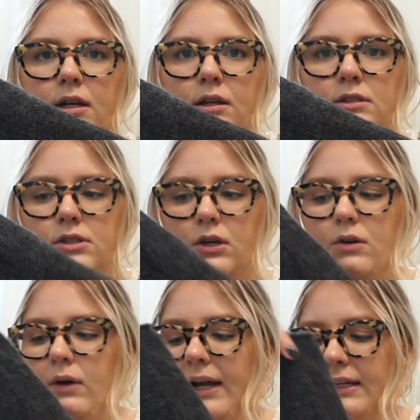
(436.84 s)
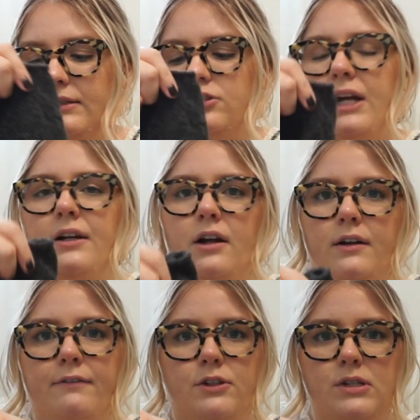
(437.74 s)
So I tried it on
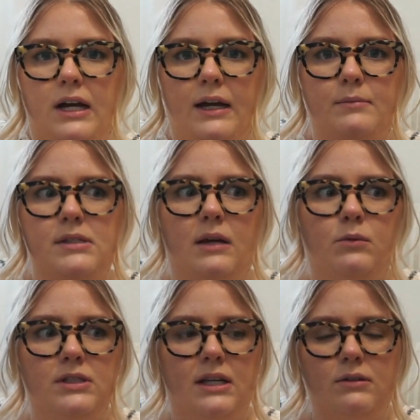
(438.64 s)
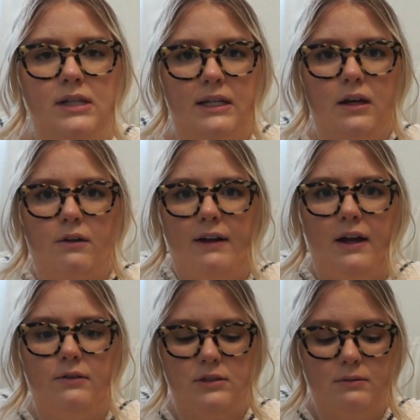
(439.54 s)
a few times, and once I was like
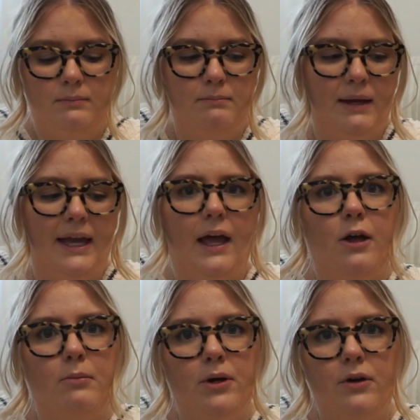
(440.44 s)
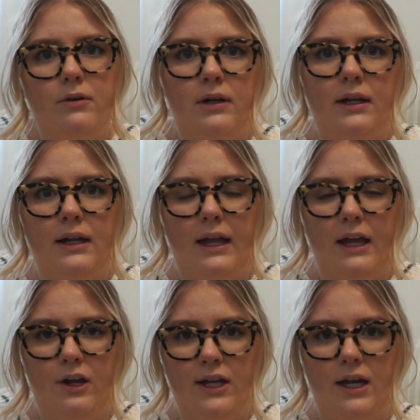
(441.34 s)
around my elbow
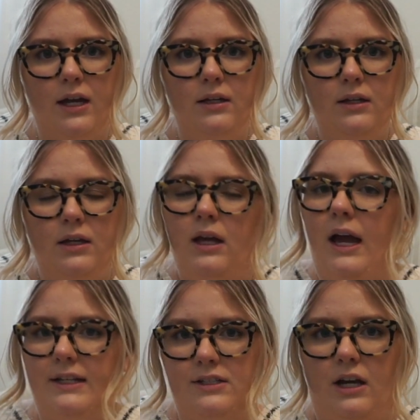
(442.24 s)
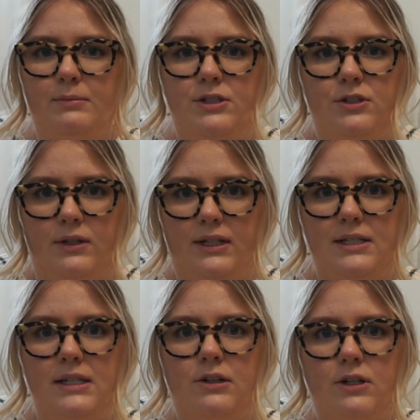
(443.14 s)
area, I stopped doing
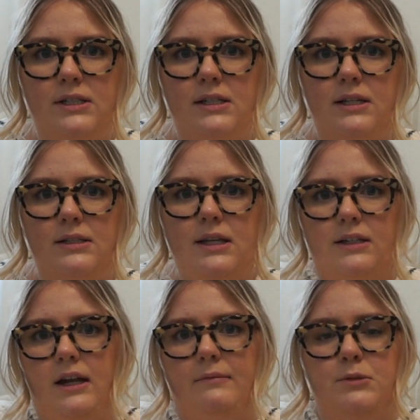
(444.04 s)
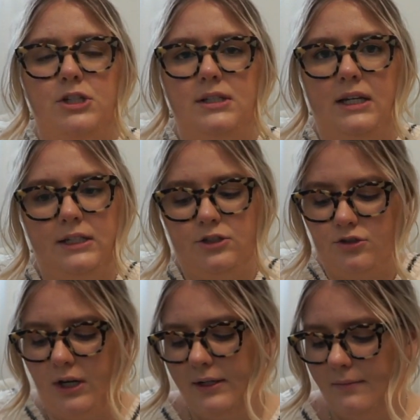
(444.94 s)
decreases and I'm just knitting
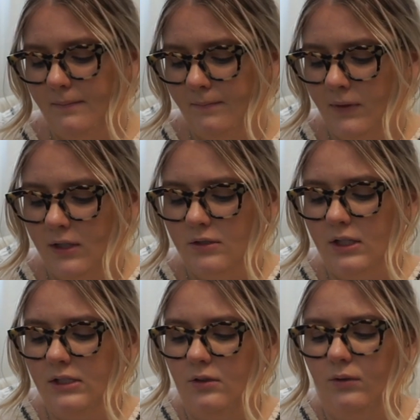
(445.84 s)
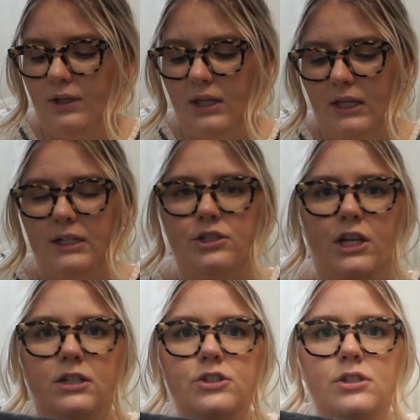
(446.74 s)
straight. So that's the only thing I
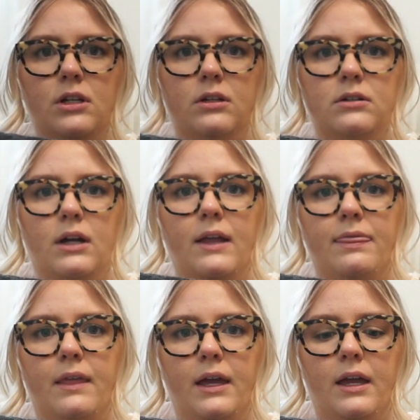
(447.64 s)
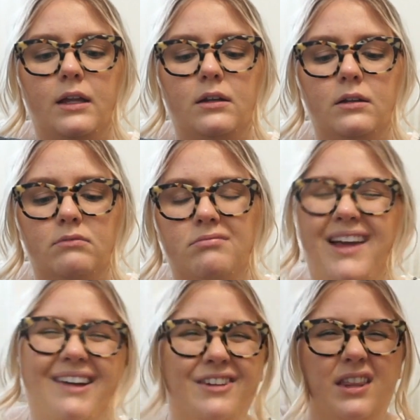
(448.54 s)
changed, and then
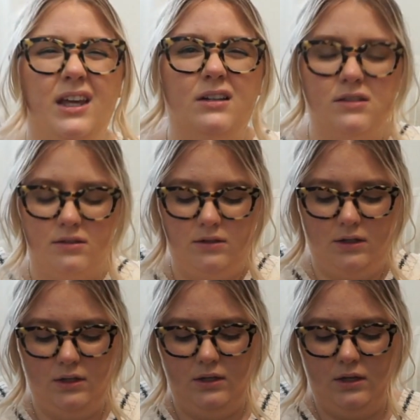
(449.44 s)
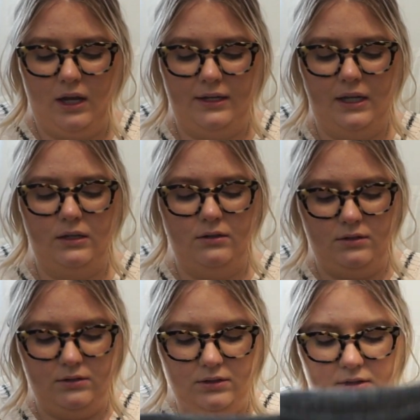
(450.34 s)
everything else I knit
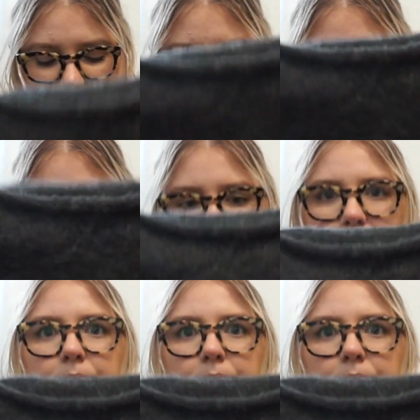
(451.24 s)
to pattern.